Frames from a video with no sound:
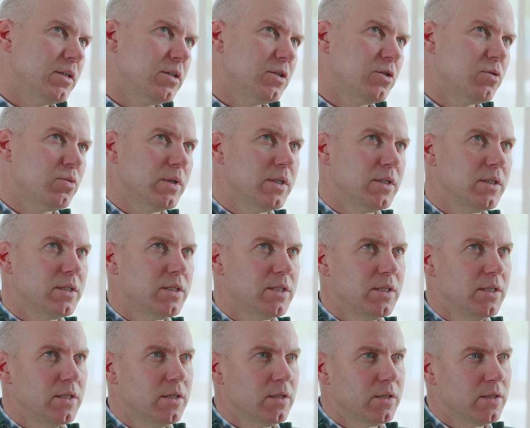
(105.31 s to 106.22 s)

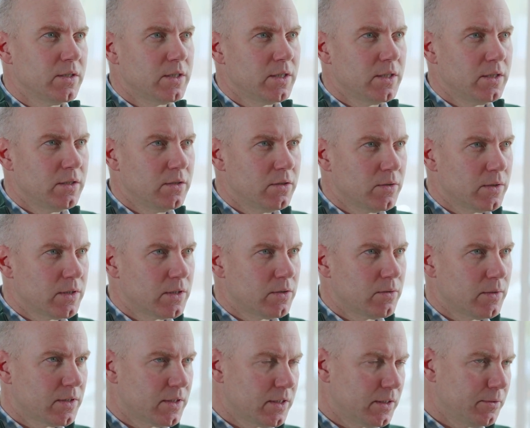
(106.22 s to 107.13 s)
2019,
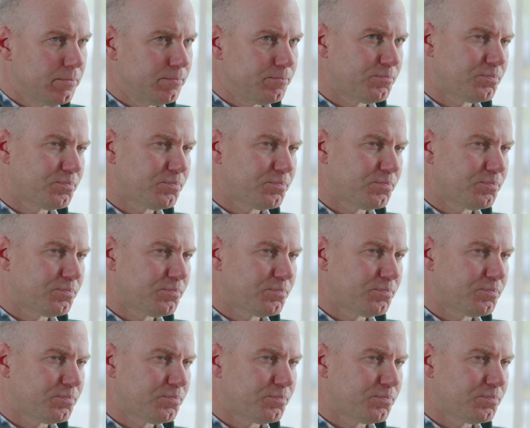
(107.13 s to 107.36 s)
2020,